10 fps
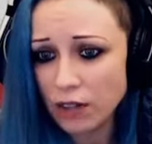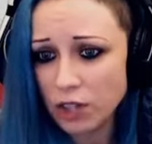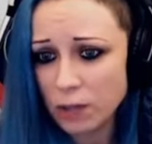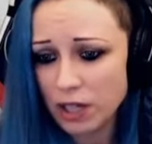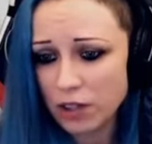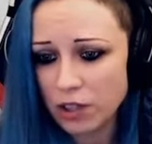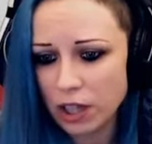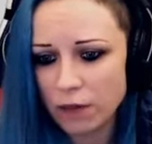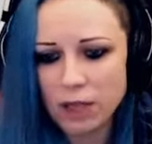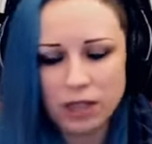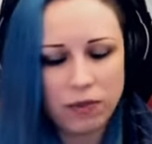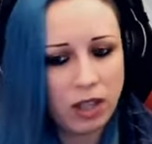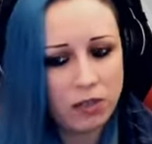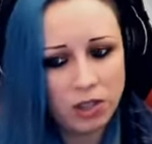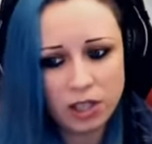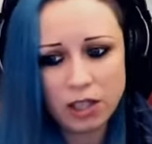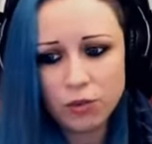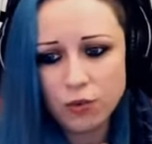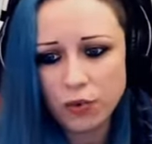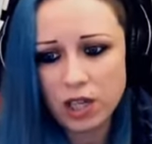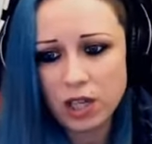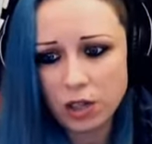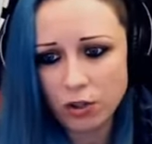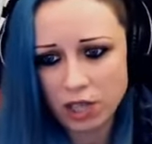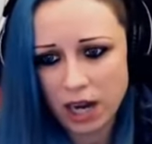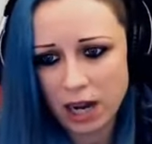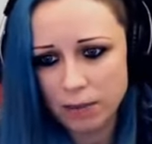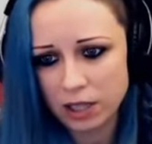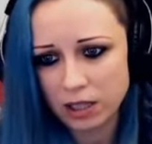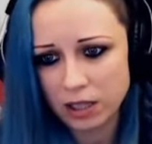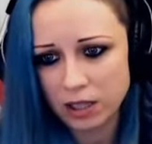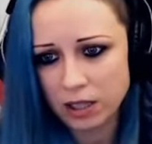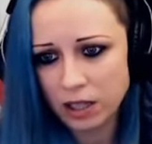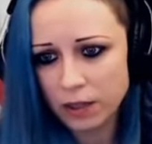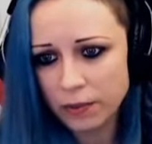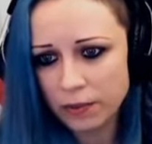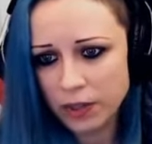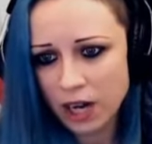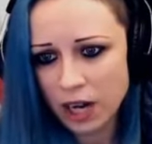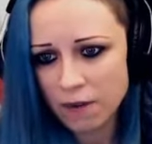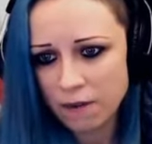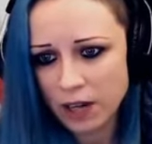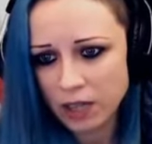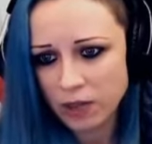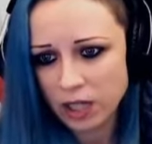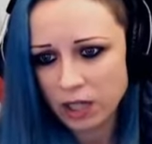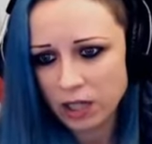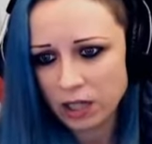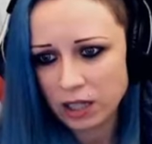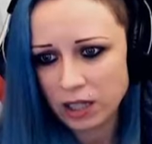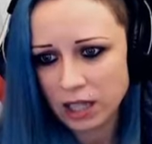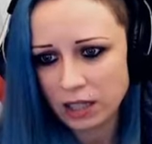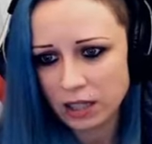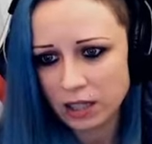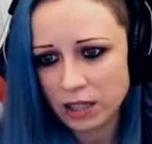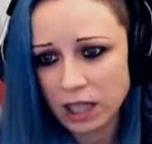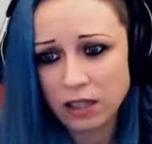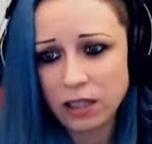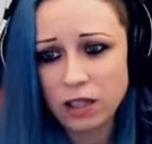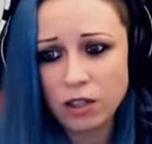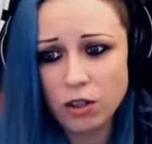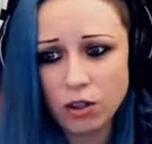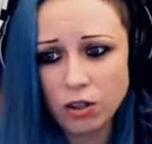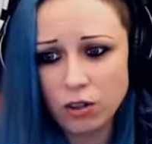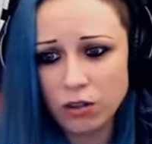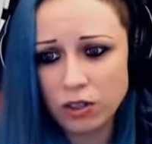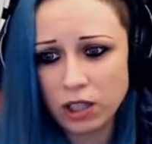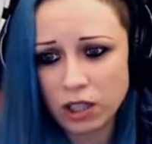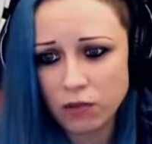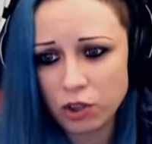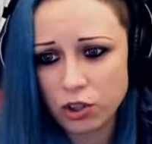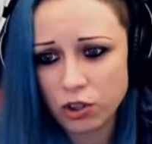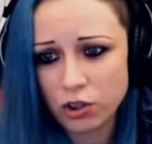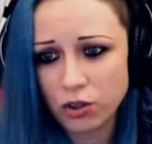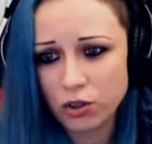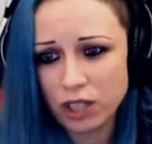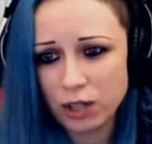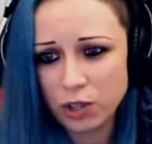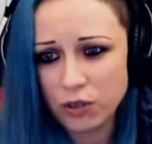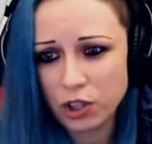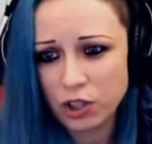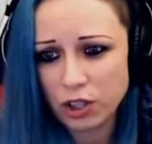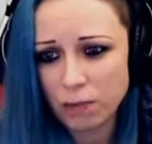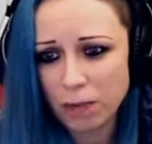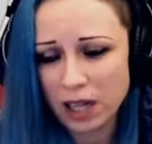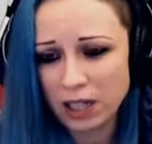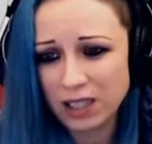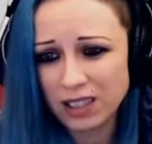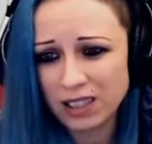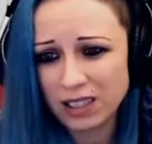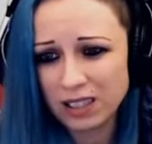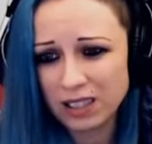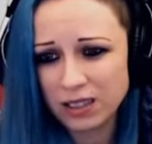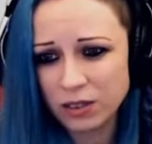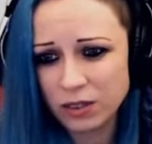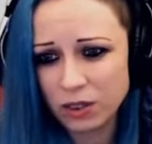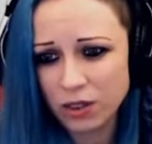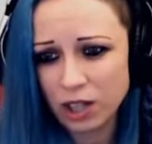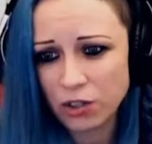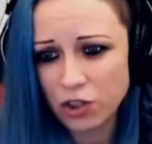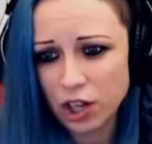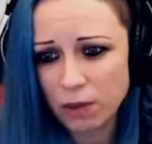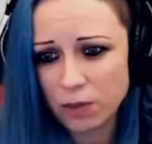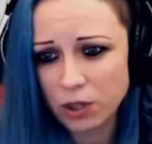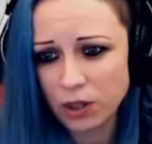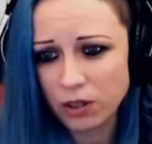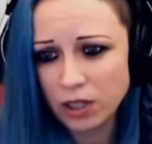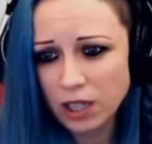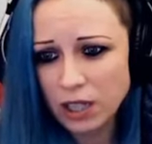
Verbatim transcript: have spells left, but we have still three heroes' abilities how fast we can get the scatter. Scatter is log on the king, which is good. Now switching back uh, on Royal Champion